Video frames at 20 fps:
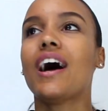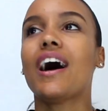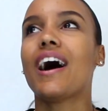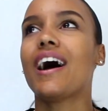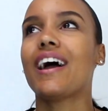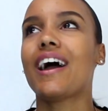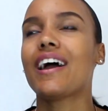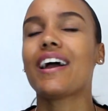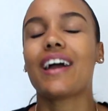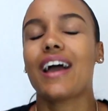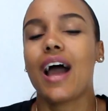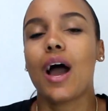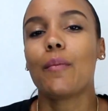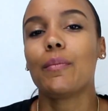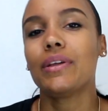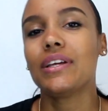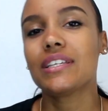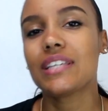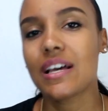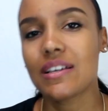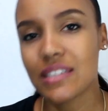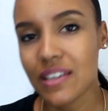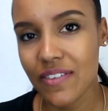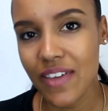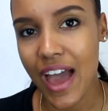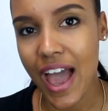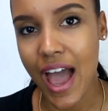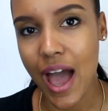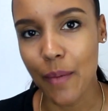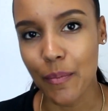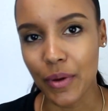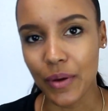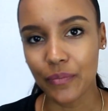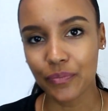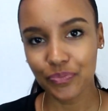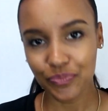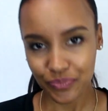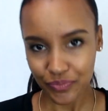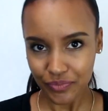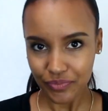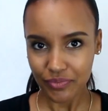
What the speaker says: How many times has that happened?